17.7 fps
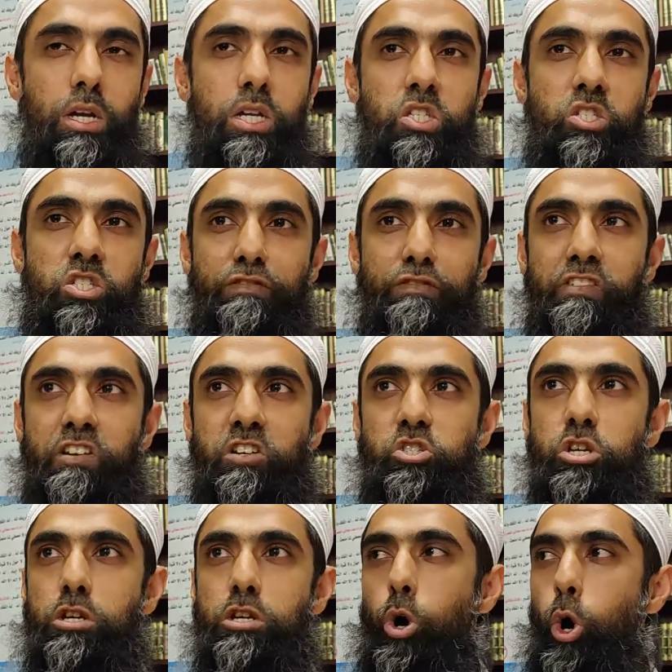
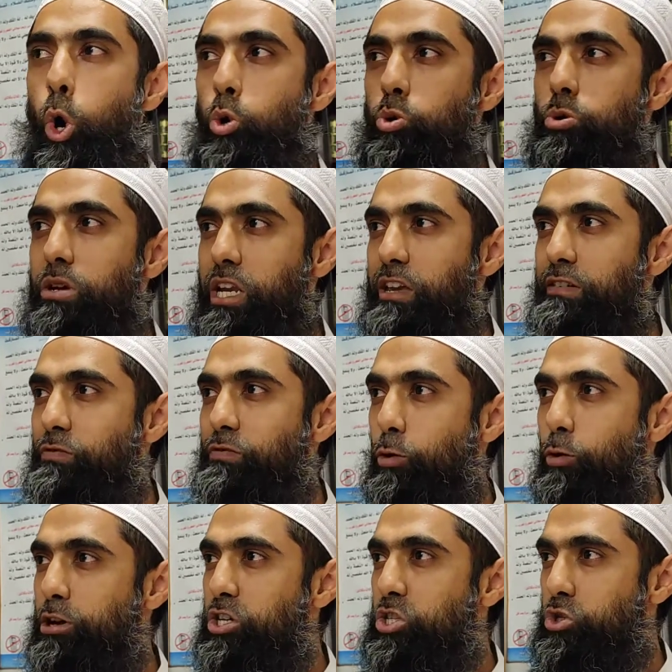sufficient only
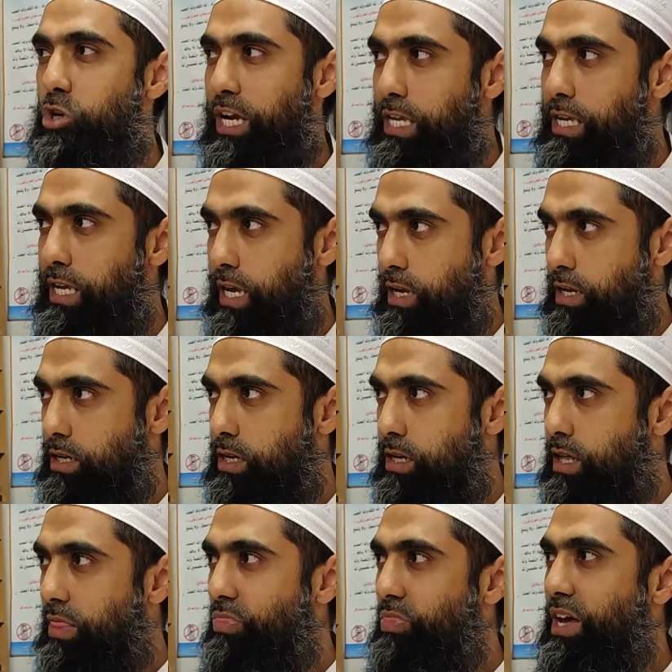for drinking.
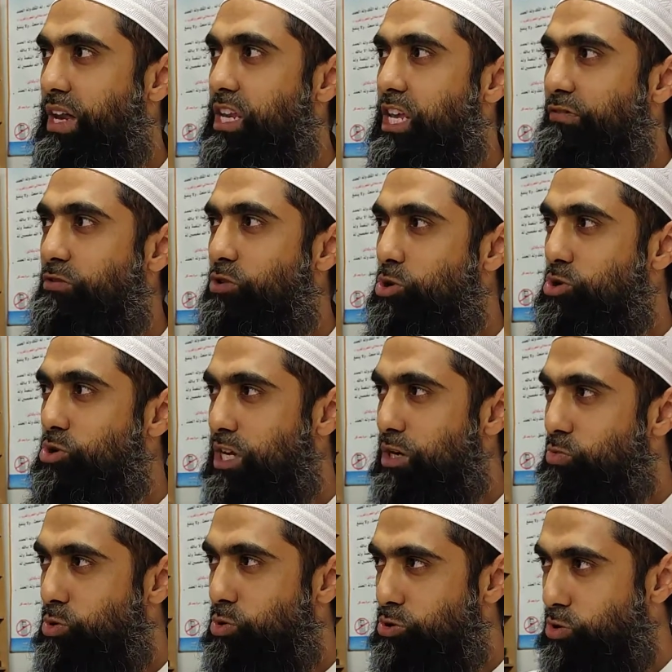That if you
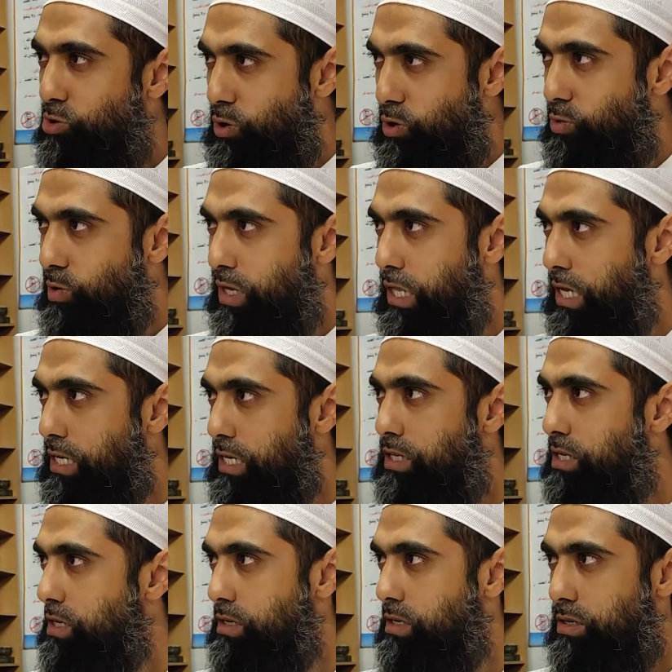did wudu with
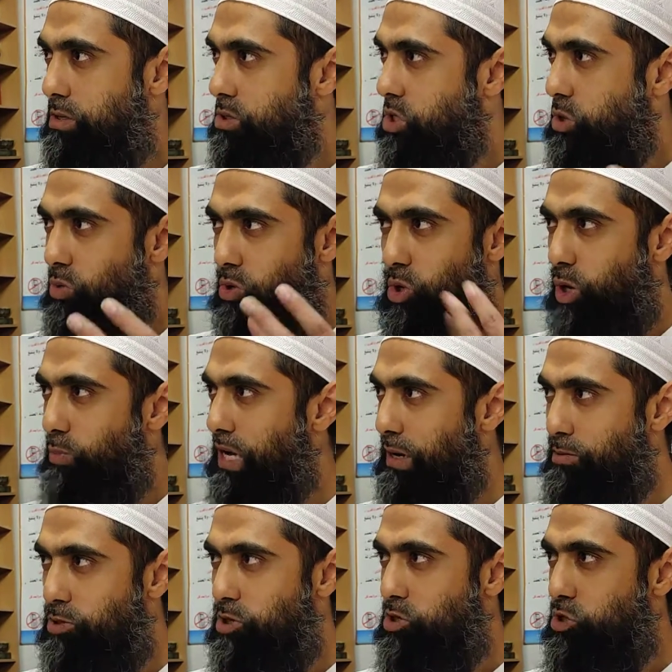it, you would not
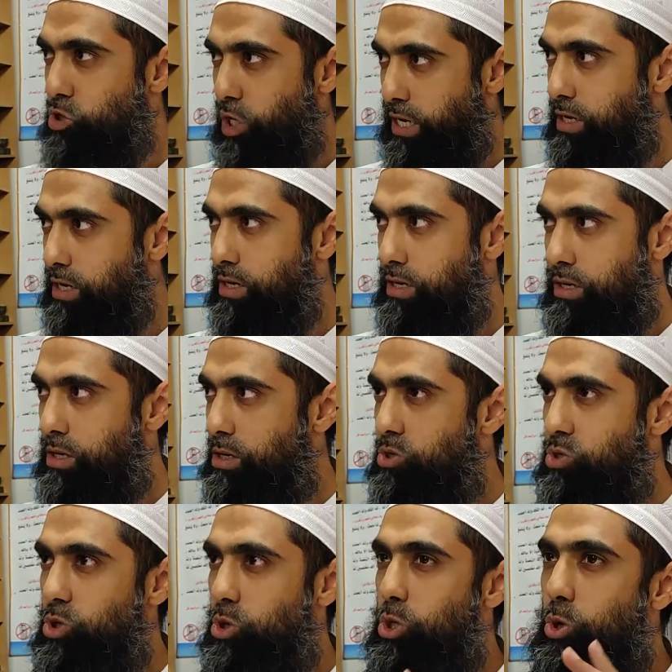be able to drink.
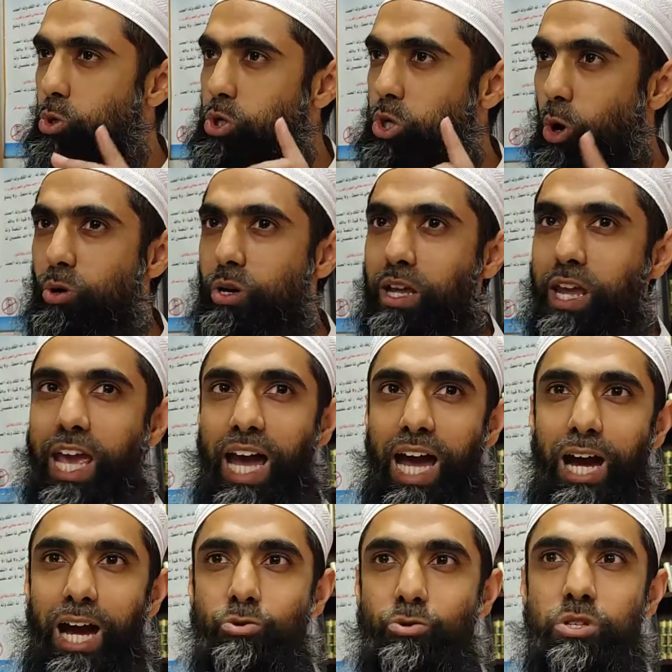So you don't
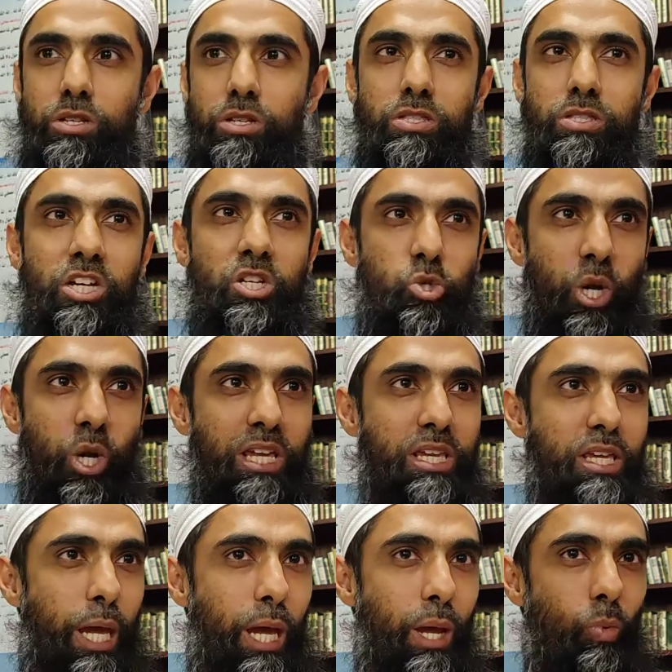count the
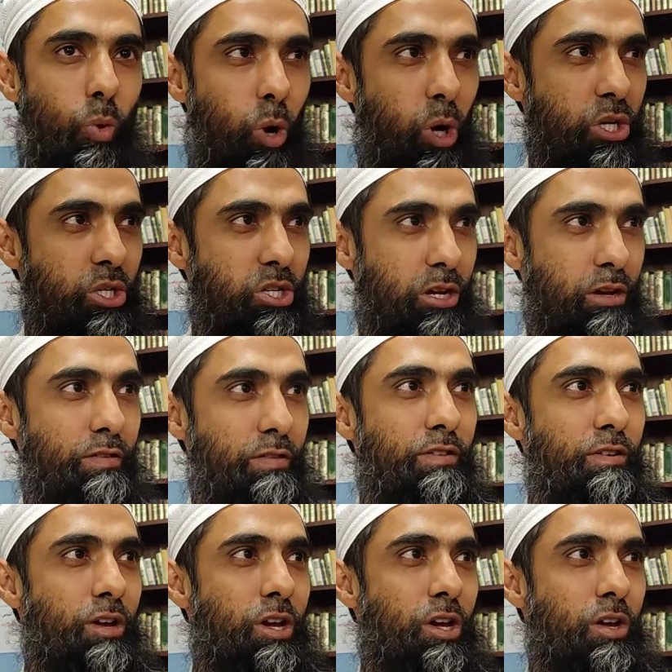drinking water
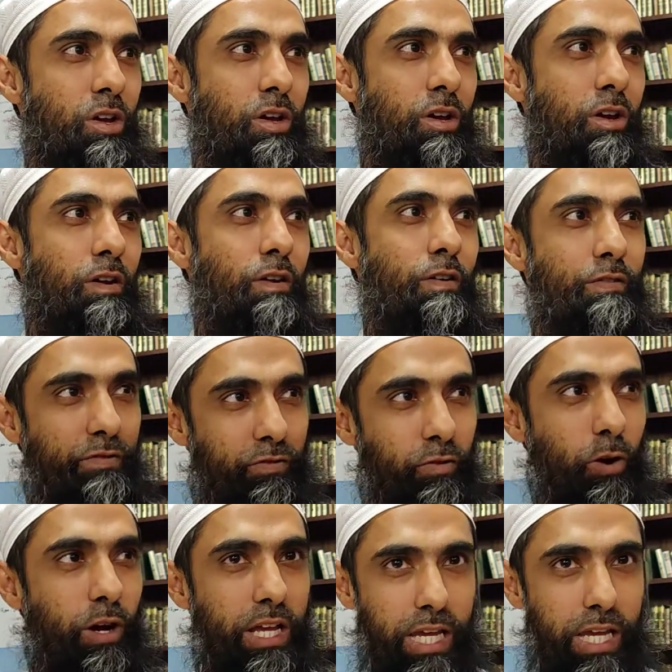
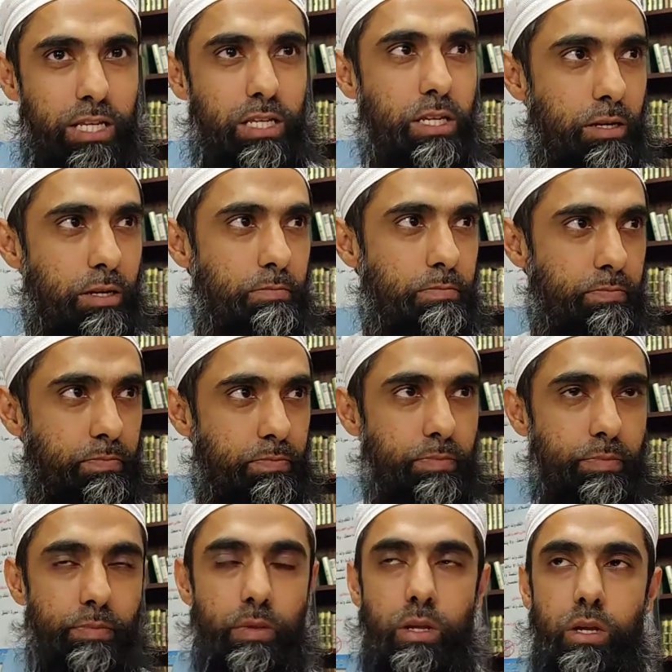for it.
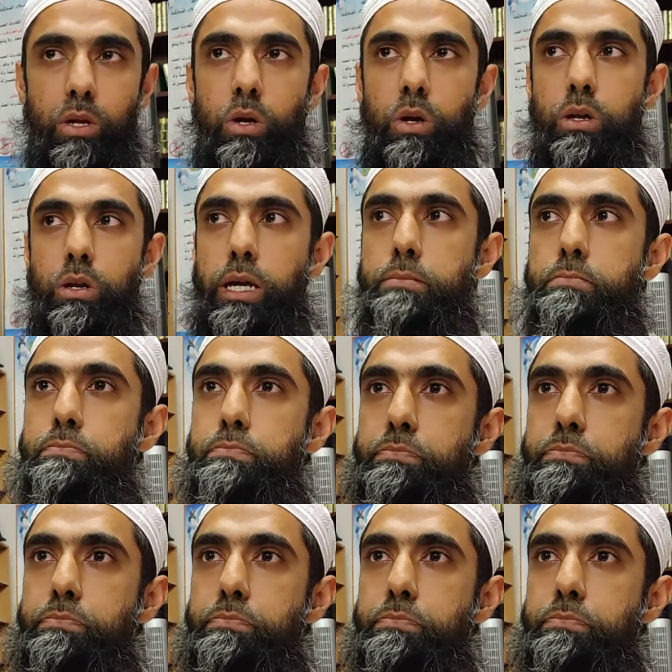All right.